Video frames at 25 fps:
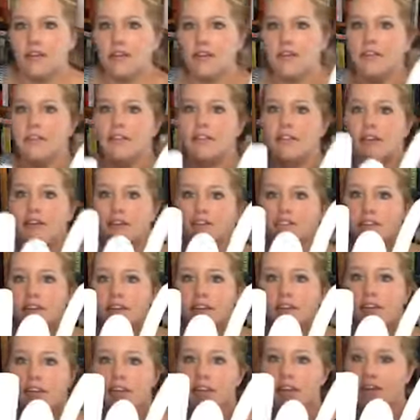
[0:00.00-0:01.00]
and then there's
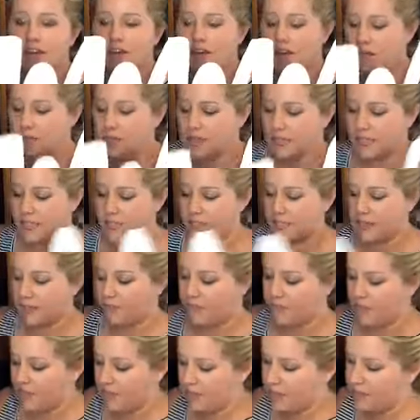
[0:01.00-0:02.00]
like an M. This is the
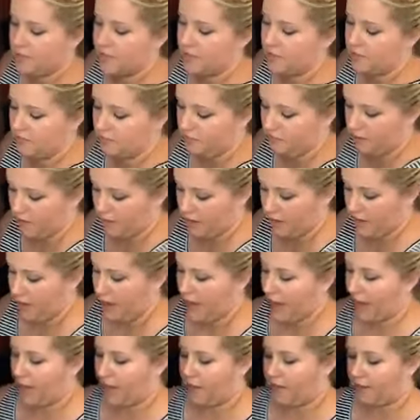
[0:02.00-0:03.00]
funnest little font.
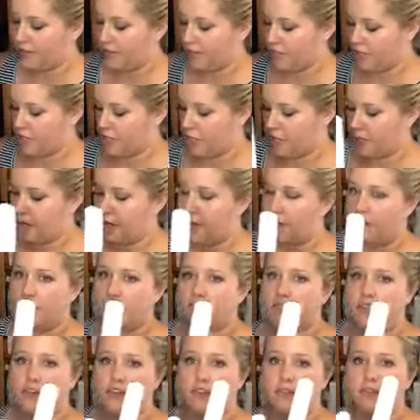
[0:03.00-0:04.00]
I can't really show it all
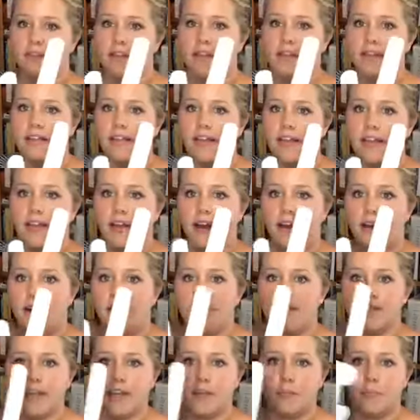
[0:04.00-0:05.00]
to you like laid out.
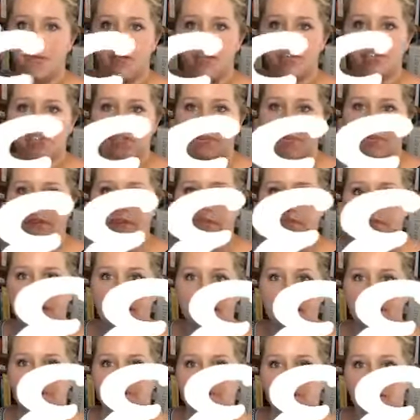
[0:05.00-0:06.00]
I'll take a picture when the
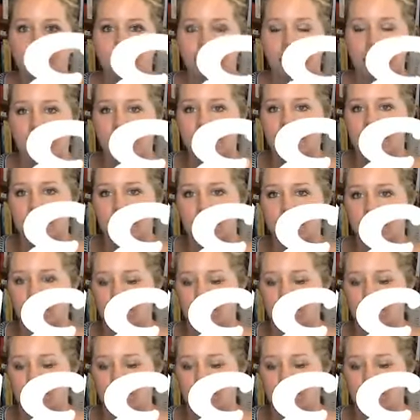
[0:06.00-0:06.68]
video's over and kind of show